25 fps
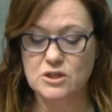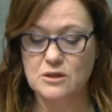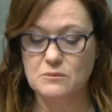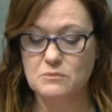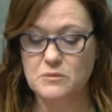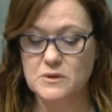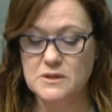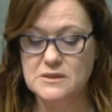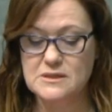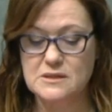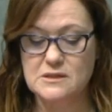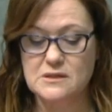
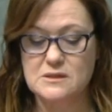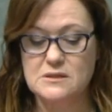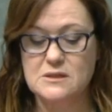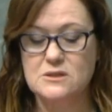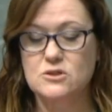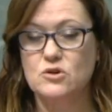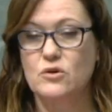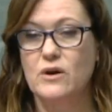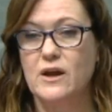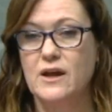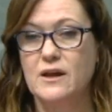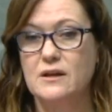business,
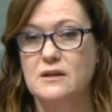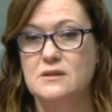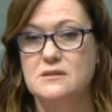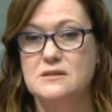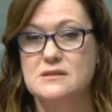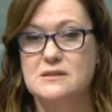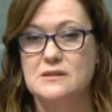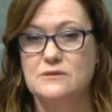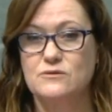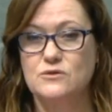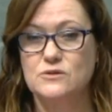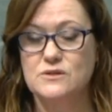trade and
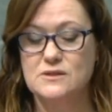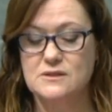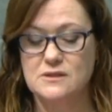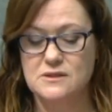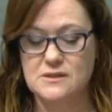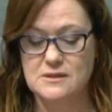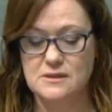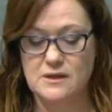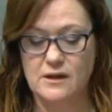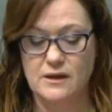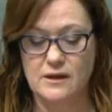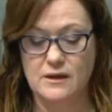civil
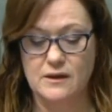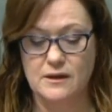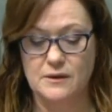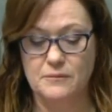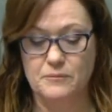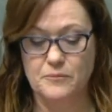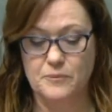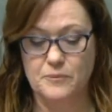society.